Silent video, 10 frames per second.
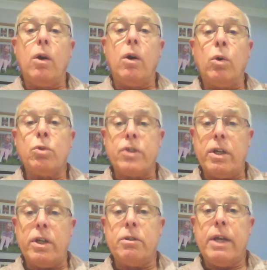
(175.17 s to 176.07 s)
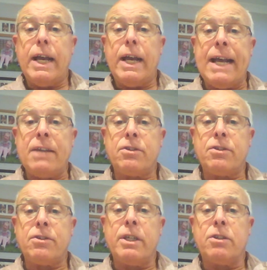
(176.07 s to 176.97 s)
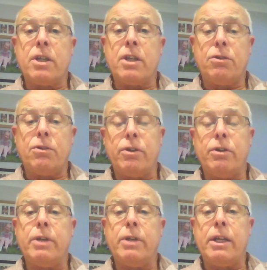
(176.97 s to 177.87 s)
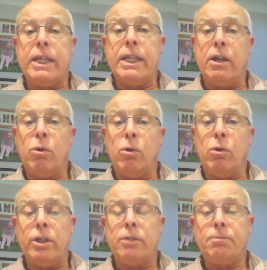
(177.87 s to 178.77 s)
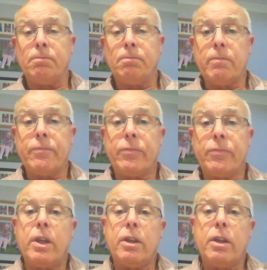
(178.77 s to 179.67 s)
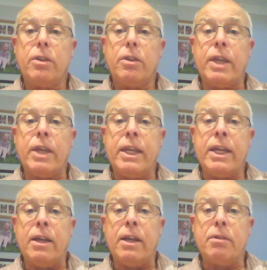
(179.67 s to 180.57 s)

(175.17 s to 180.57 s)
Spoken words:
Also, as things go through and they get older, they get